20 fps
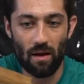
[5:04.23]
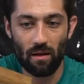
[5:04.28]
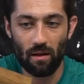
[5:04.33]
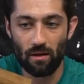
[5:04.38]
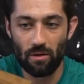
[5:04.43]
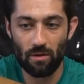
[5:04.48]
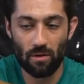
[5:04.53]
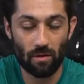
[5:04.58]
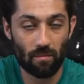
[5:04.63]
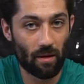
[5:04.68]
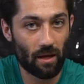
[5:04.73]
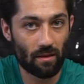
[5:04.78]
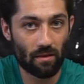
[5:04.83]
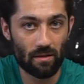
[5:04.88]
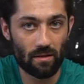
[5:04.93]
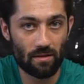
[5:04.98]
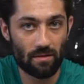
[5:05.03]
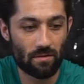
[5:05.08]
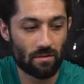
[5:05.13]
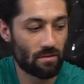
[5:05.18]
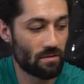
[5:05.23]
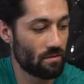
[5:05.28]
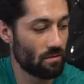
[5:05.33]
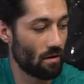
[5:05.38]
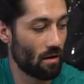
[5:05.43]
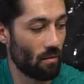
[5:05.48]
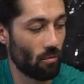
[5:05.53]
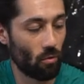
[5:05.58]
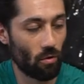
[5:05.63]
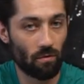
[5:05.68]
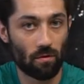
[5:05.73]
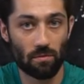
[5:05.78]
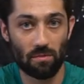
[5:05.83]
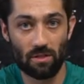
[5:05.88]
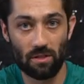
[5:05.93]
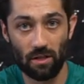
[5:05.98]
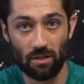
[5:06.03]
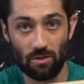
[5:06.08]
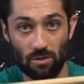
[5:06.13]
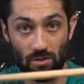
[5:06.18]
and you can make these wolfum
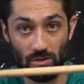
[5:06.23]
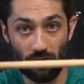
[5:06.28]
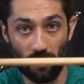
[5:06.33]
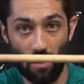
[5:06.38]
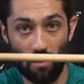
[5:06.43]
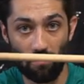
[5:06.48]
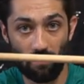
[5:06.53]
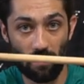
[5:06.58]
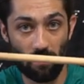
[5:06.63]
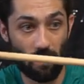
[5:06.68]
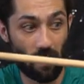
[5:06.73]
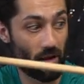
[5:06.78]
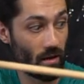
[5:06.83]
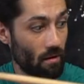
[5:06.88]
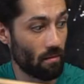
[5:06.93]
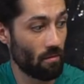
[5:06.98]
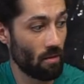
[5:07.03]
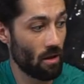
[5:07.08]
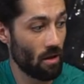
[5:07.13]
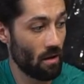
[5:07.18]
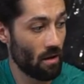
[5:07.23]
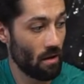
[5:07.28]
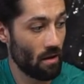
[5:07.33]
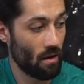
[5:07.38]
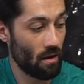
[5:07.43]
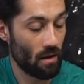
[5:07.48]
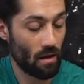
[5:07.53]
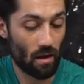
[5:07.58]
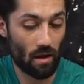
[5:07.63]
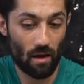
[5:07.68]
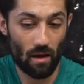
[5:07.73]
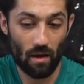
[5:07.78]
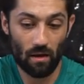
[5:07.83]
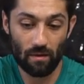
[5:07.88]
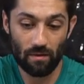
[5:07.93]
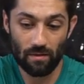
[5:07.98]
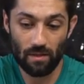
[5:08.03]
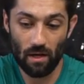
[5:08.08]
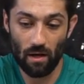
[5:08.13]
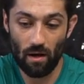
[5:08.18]
sticks yourself to make them.
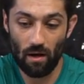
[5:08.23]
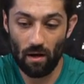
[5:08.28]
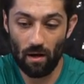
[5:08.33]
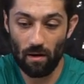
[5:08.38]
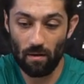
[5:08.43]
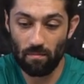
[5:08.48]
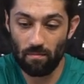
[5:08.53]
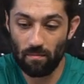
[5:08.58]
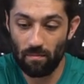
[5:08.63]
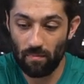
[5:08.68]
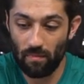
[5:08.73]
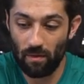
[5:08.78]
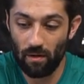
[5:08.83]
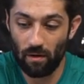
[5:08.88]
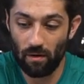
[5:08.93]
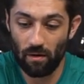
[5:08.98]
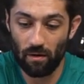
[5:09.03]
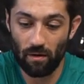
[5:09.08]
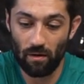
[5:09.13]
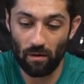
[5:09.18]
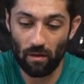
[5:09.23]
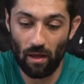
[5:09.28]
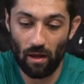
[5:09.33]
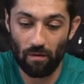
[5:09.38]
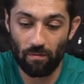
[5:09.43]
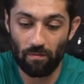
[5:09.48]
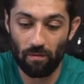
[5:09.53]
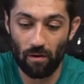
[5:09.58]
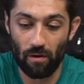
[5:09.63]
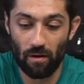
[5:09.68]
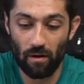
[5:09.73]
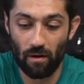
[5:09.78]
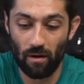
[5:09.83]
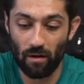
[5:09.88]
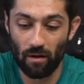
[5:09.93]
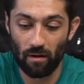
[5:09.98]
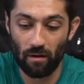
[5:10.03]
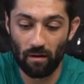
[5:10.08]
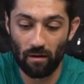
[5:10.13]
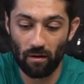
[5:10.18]
And they're a lot of fun and
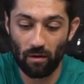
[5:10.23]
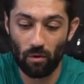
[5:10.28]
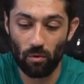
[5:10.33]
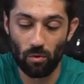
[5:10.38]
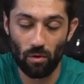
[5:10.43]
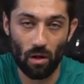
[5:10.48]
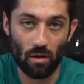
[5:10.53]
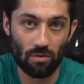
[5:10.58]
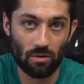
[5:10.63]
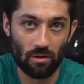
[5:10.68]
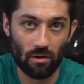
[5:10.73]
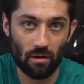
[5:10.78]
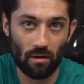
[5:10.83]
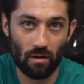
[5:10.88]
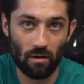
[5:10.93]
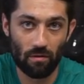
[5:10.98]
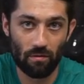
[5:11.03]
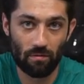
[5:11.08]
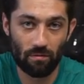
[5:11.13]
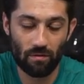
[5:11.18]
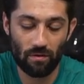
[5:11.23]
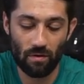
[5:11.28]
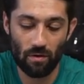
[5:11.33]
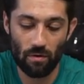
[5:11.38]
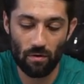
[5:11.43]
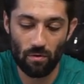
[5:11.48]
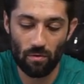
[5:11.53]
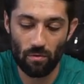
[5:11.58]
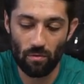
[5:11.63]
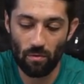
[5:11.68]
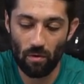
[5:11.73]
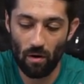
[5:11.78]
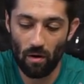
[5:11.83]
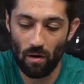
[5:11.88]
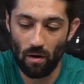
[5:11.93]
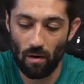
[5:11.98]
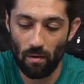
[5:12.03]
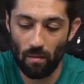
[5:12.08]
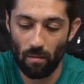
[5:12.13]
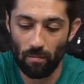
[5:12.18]
a cool alternative to
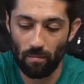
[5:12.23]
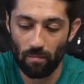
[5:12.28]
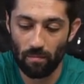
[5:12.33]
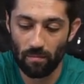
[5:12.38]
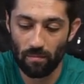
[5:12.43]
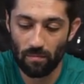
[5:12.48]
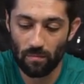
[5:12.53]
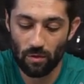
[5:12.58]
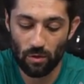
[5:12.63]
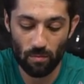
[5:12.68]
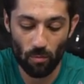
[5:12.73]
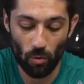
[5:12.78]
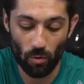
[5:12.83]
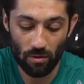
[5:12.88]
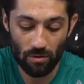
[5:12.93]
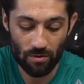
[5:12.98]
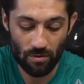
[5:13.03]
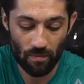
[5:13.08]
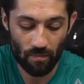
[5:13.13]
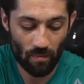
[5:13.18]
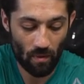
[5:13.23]
s'mores.